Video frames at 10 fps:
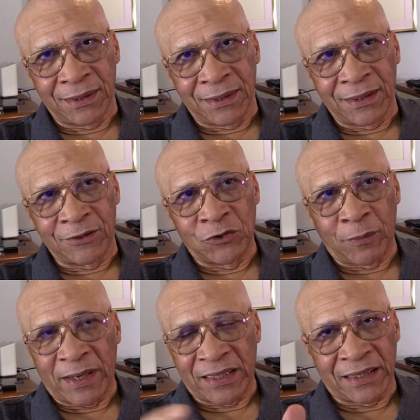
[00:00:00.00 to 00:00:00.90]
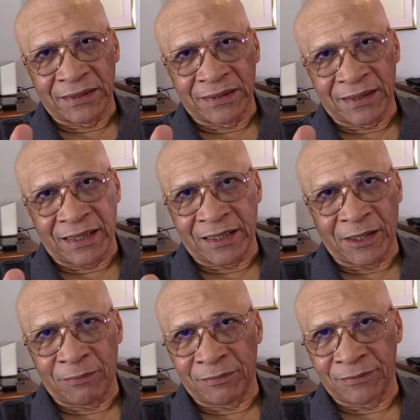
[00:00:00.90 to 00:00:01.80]
Nobody can tell
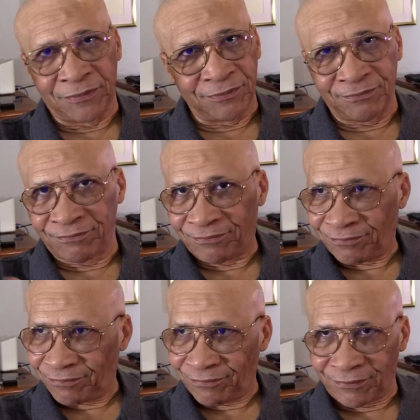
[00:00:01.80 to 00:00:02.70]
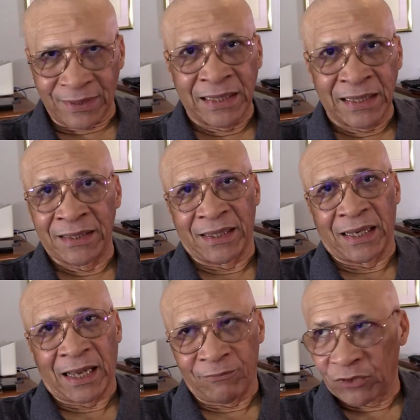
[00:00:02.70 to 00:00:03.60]
him anything,
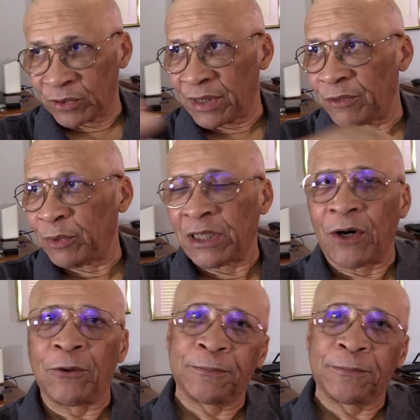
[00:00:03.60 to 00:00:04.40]
obviously, we know.